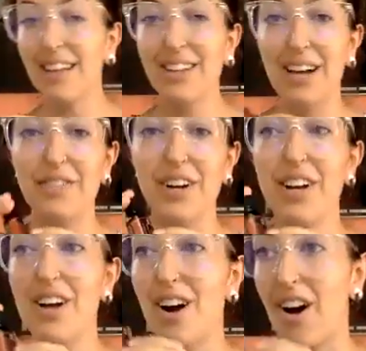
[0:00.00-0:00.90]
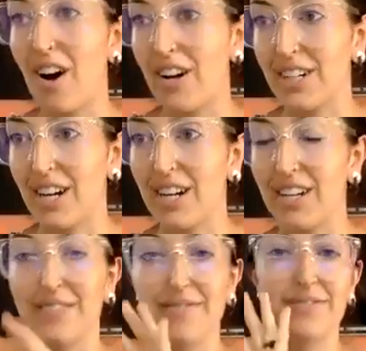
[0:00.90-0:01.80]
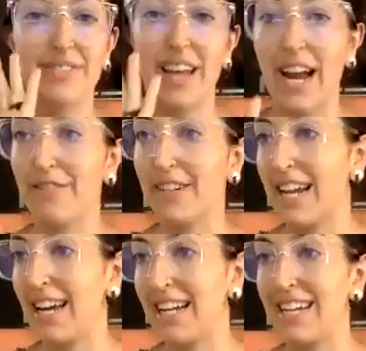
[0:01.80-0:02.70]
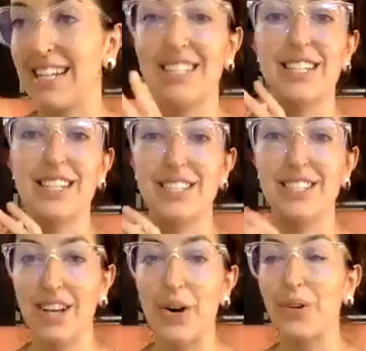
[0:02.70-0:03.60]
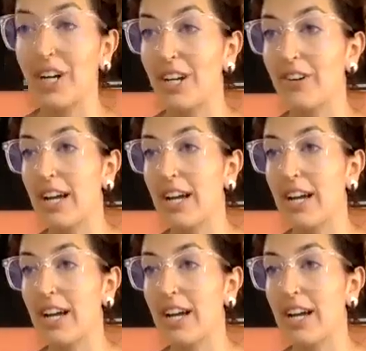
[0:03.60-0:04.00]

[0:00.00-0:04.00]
I love On Guard every day. It's so good.